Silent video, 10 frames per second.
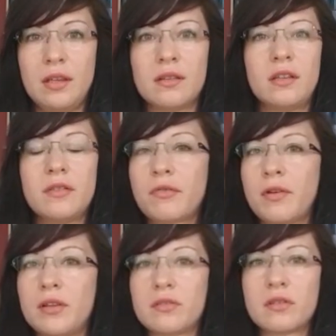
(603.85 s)
in the
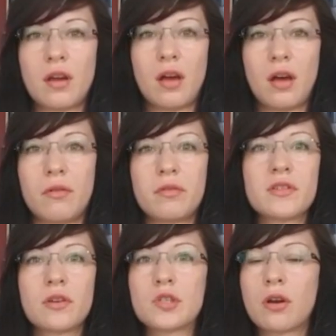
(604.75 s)
different
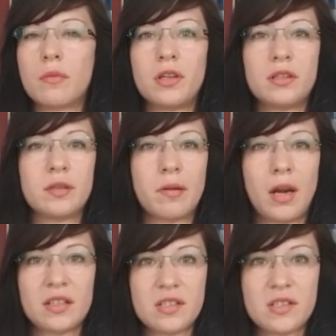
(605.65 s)
research community
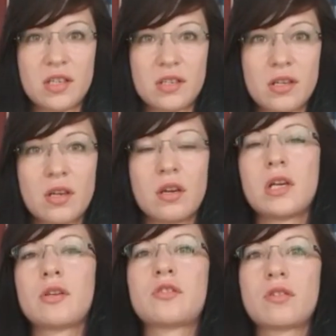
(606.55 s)
practices.
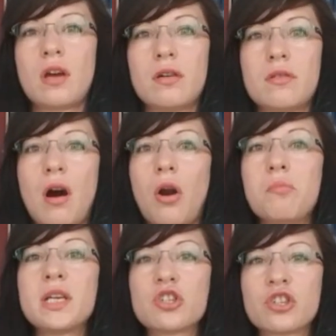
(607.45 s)
So our
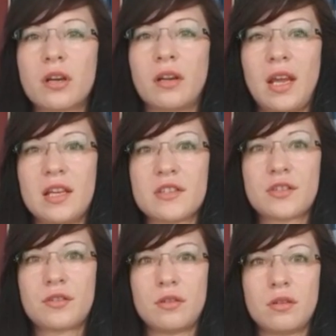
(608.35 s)
mission
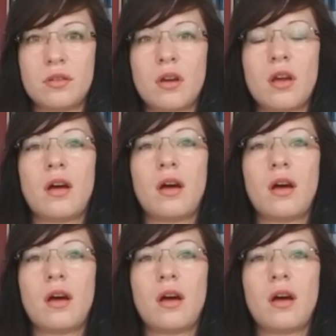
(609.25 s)
is to